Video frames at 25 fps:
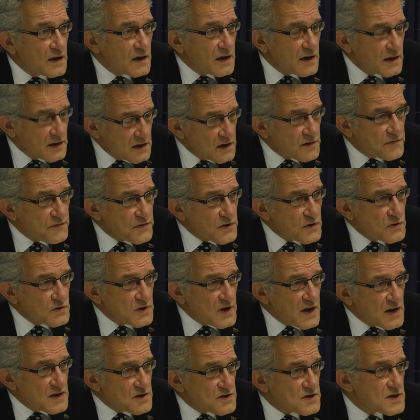In a few
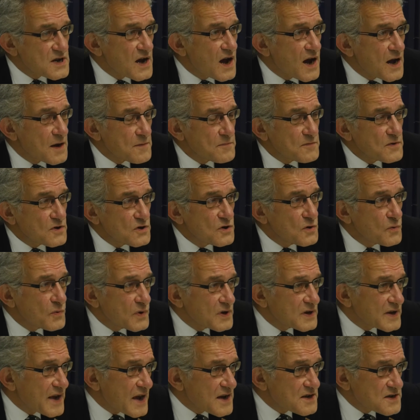days' time, you
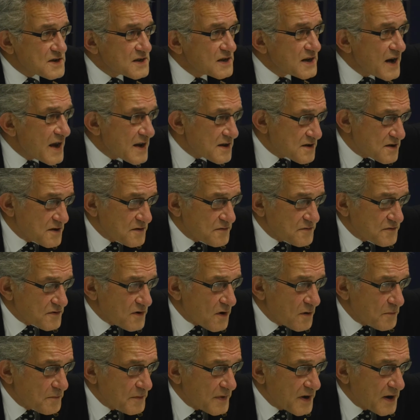will get a letter
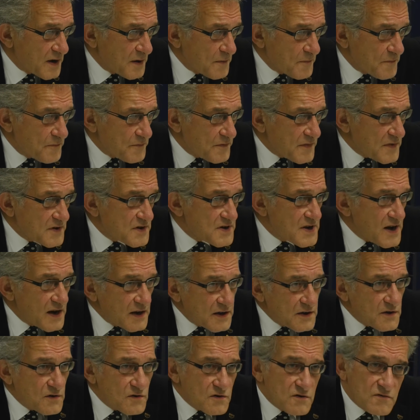from me
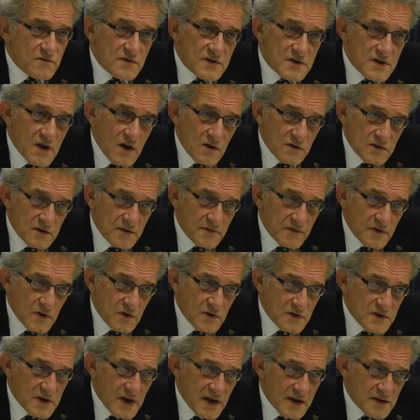telling you the result of
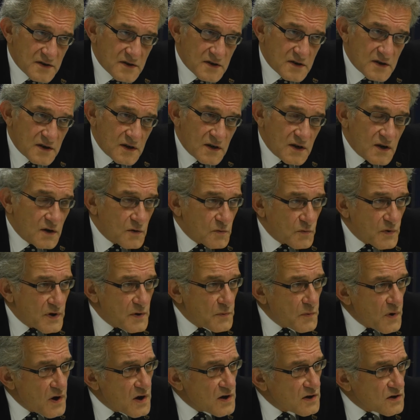your test. We
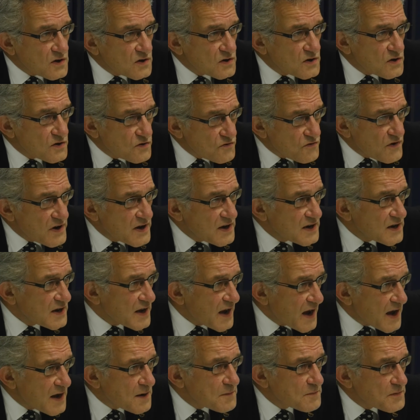work on a green,
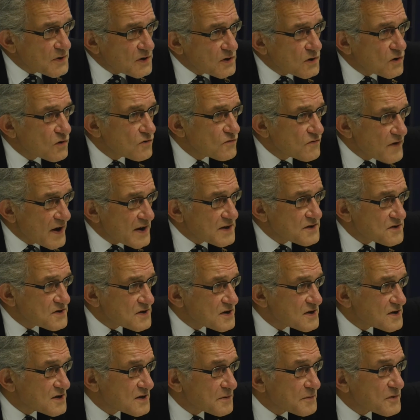amber or red
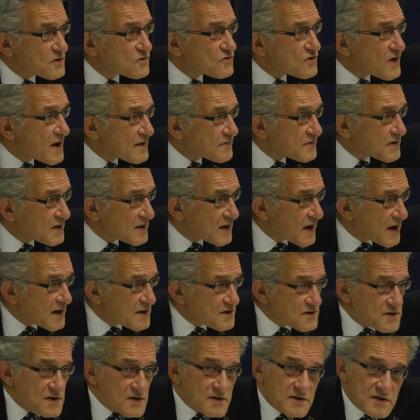system, a traffic
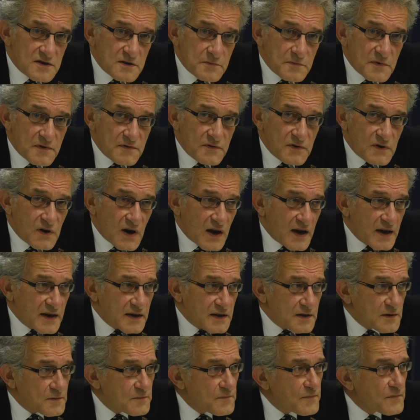light system if you
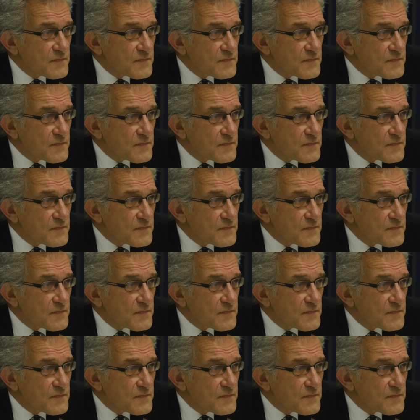like.